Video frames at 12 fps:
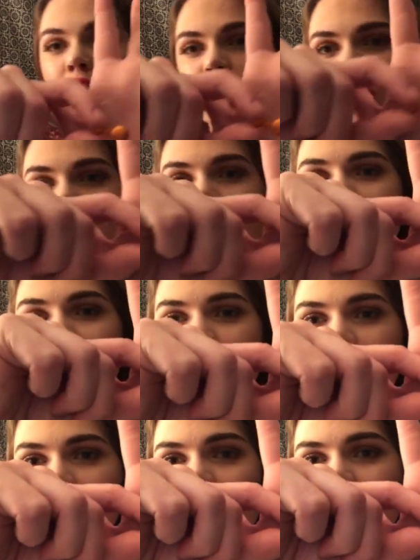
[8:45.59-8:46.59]
So it looks like
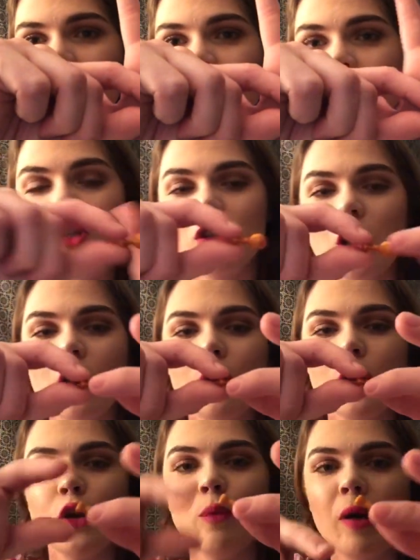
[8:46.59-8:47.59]
this. So
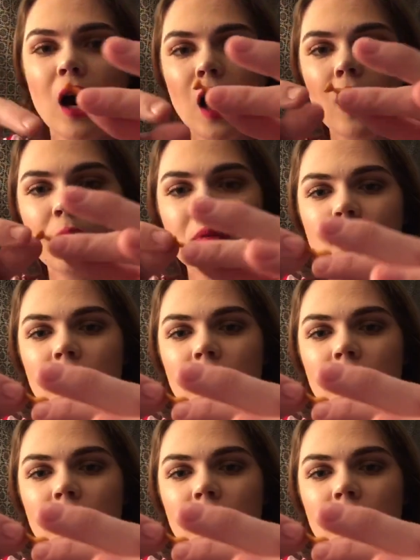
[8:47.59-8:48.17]
you pop